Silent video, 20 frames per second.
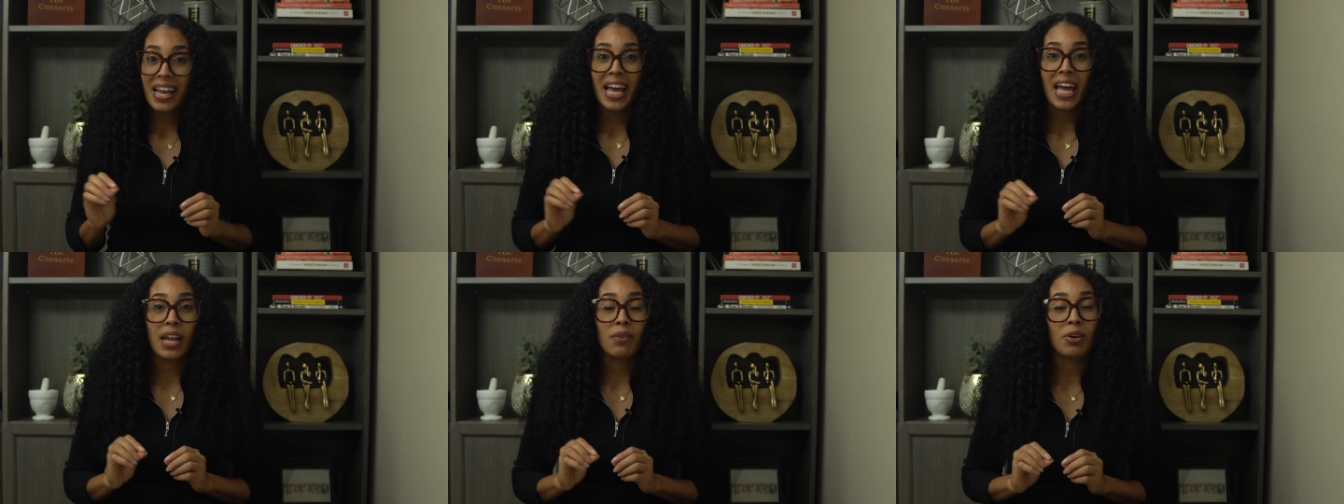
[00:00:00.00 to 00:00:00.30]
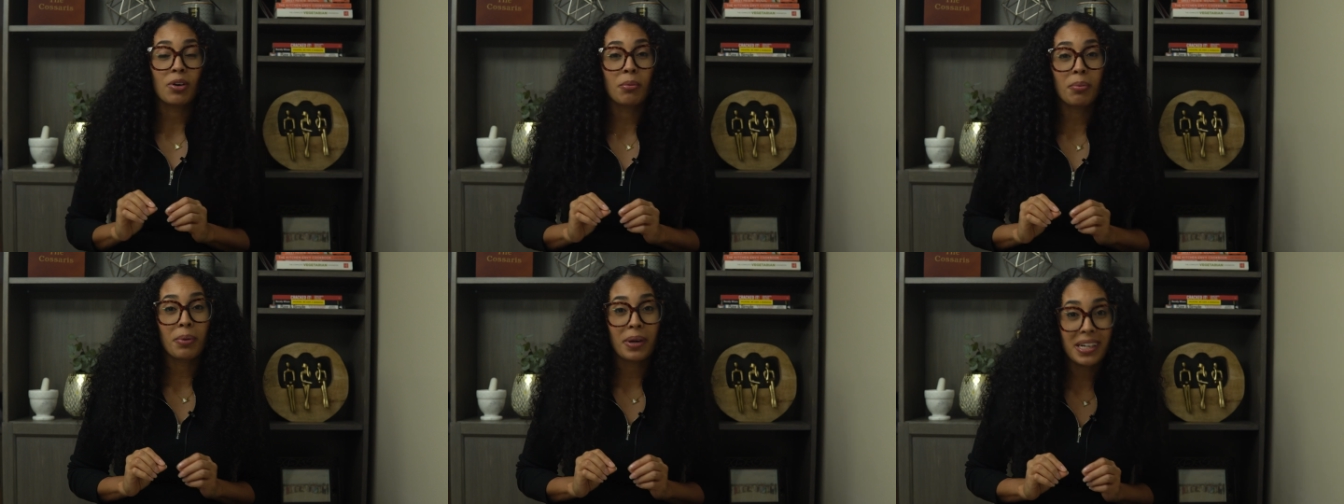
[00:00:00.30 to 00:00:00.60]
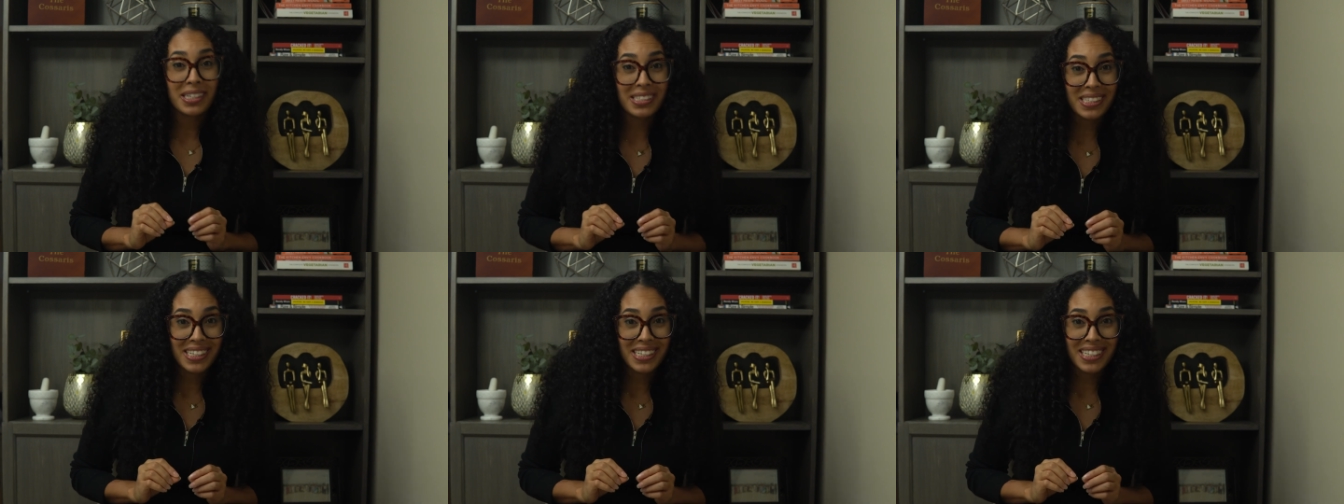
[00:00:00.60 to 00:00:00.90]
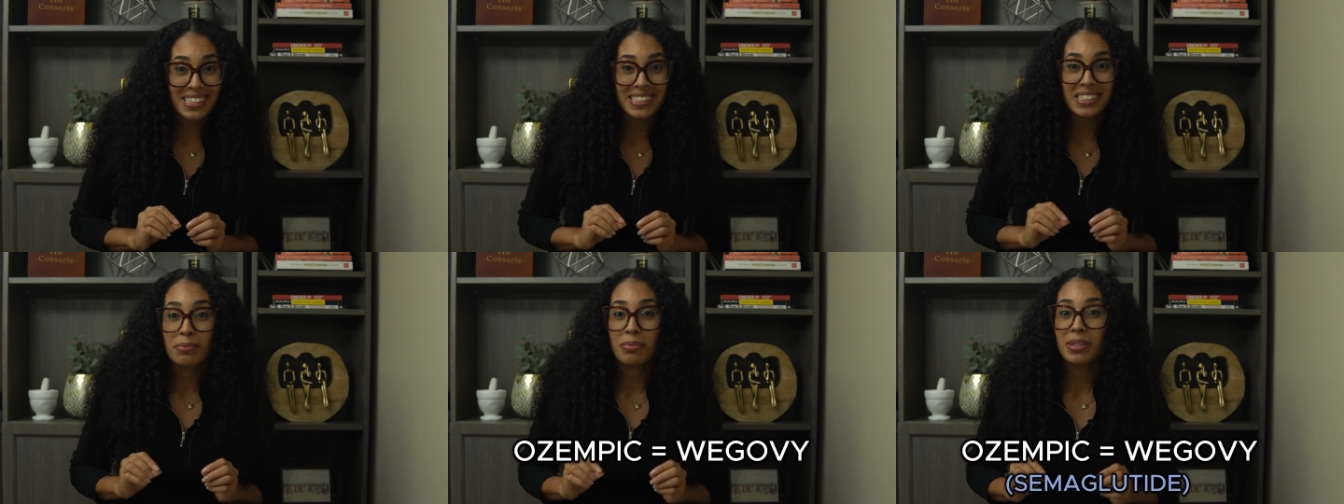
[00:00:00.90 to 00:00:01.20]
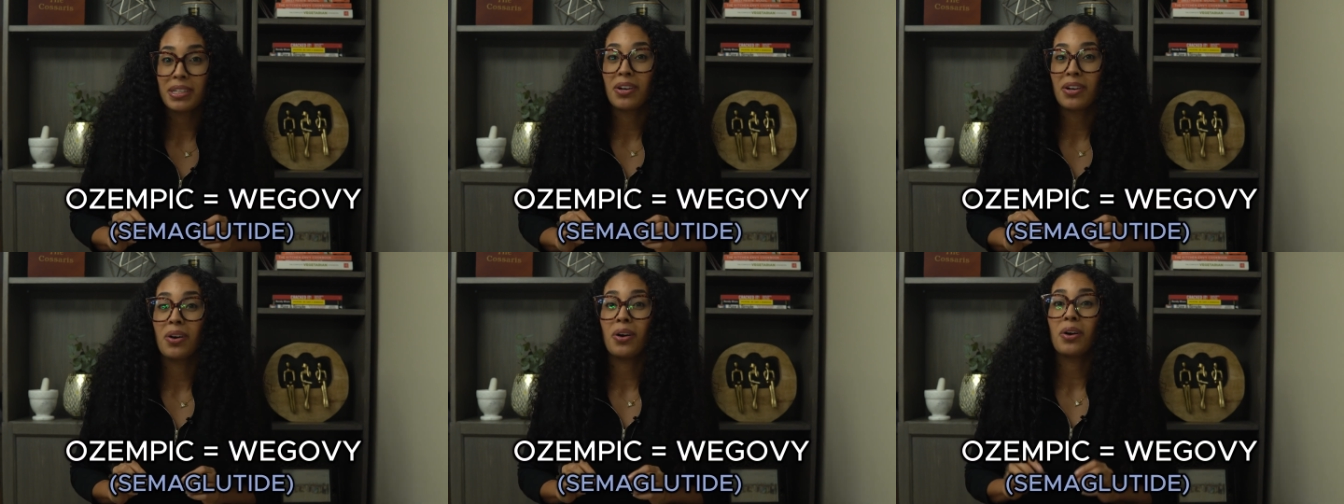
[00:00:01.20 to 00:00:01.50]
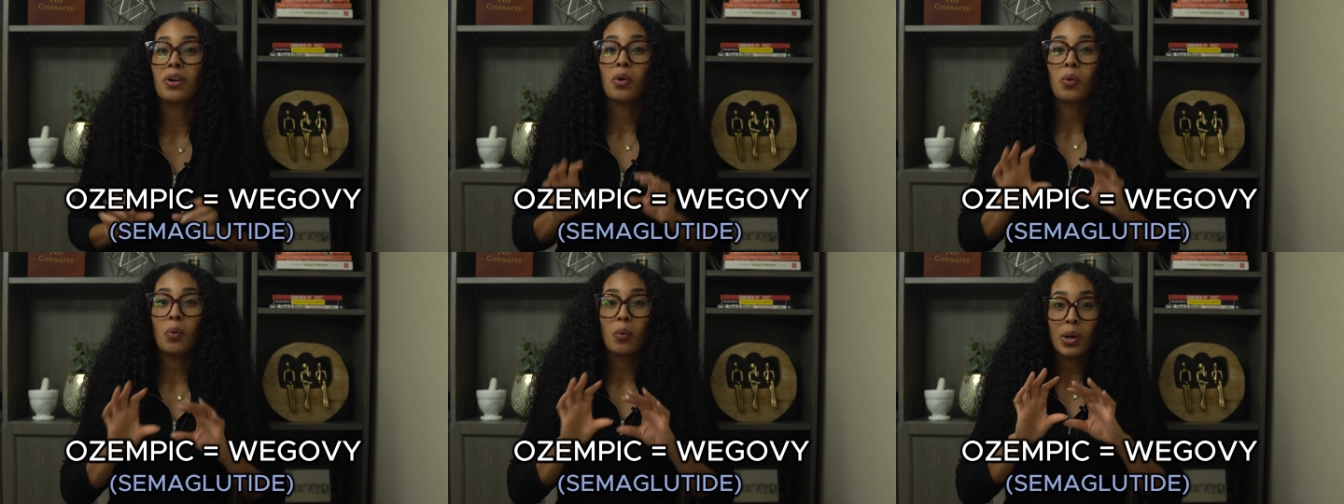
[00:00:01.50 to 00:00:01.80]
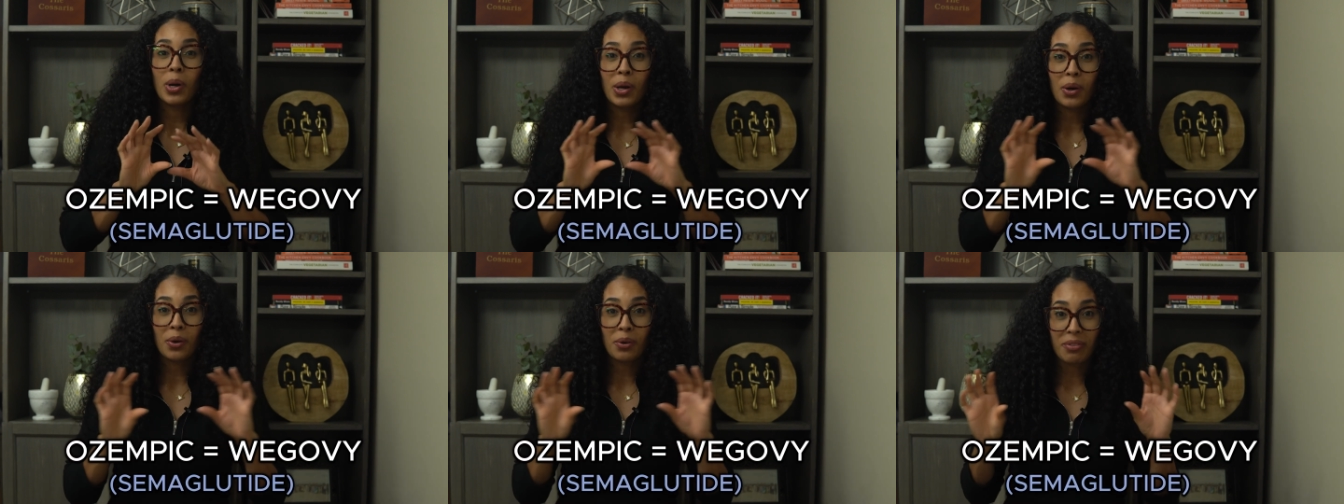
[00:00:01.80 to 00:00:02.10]
and rebranded it to be called
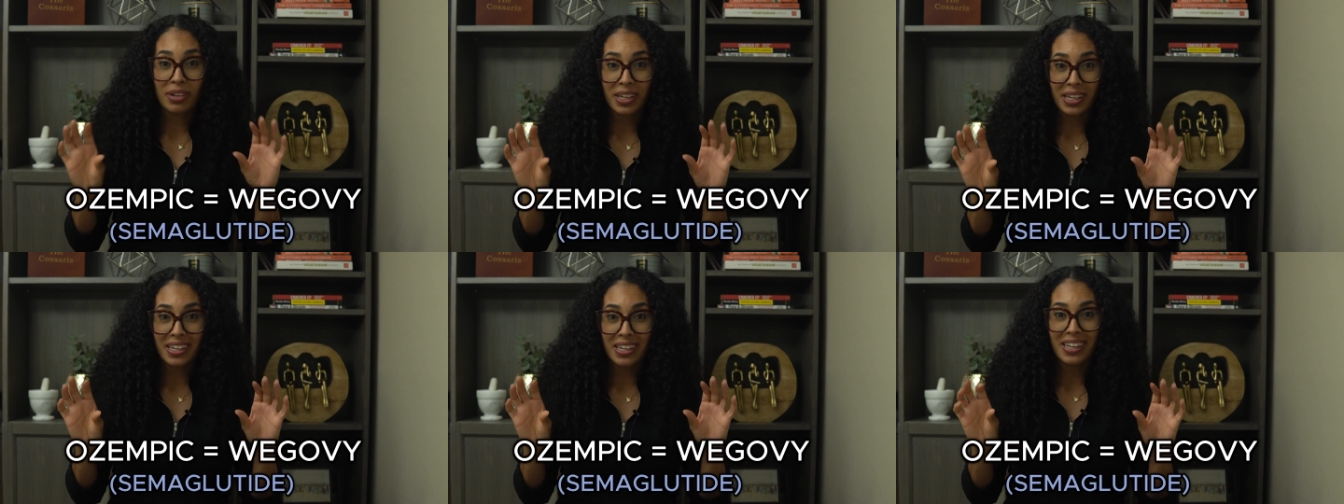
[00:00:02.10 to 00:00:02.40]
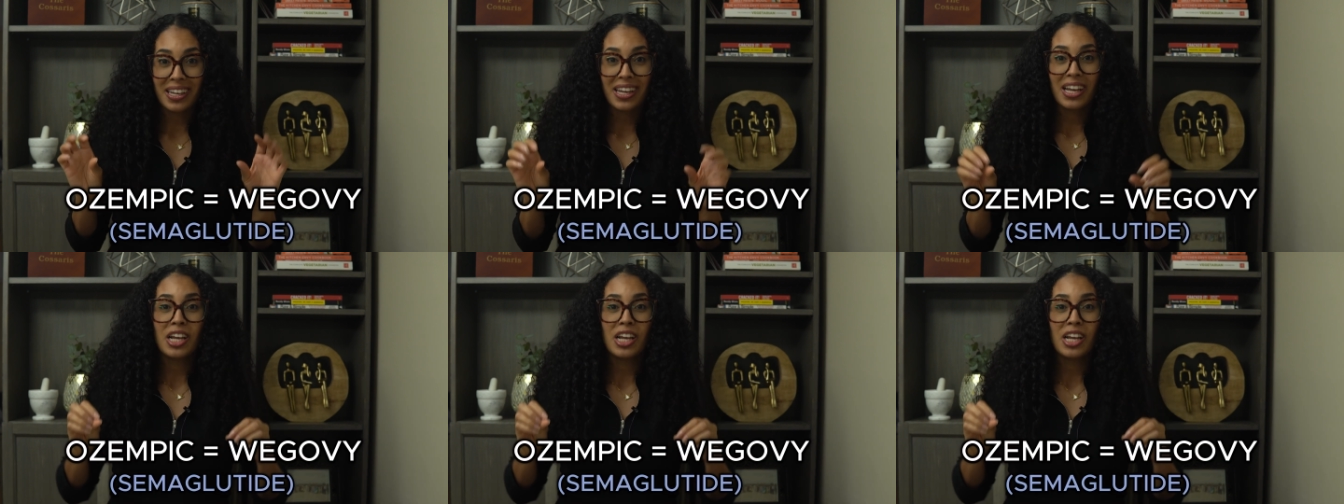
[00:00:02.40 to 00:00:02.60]
Wegovy